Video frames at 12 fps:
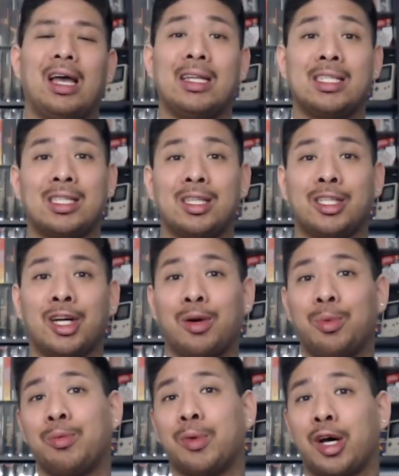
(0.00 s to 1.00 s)
It's the
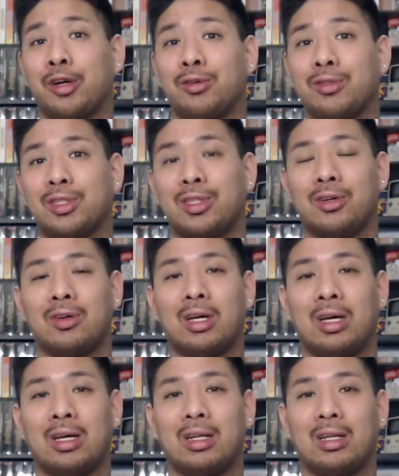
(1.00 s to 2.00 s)
turbo model.
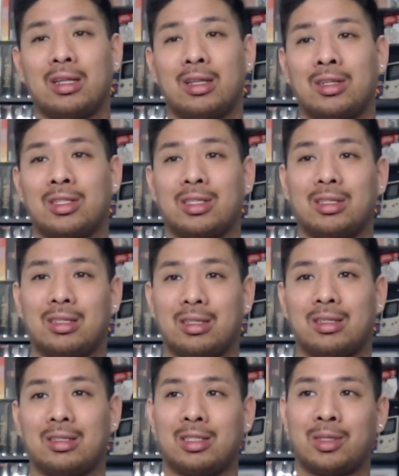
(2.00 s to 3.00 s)
So there's
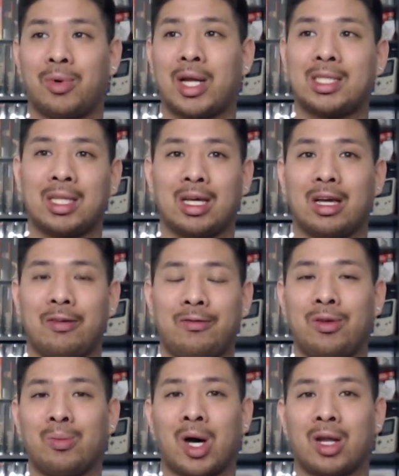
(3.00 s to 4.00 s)
surprisingly a
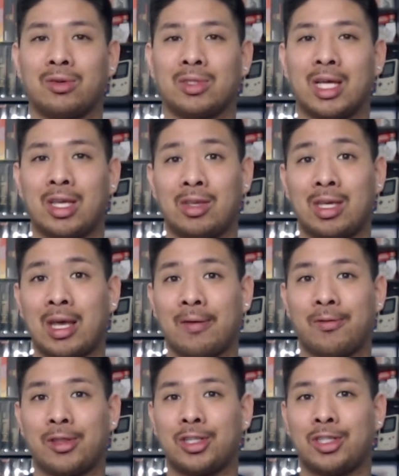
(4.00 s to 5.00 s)
few models that you can get
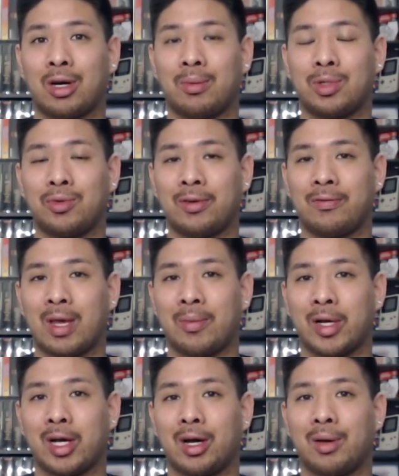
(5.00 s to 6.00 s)
for the Sharp Twin
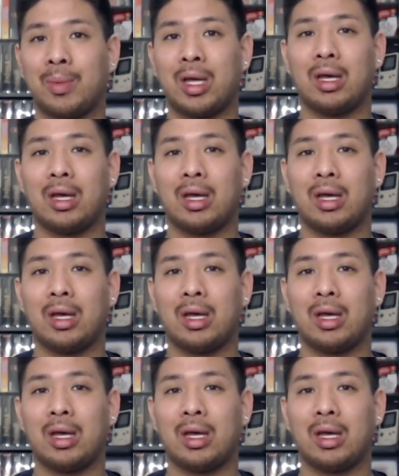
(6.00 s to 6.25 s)
Famicom.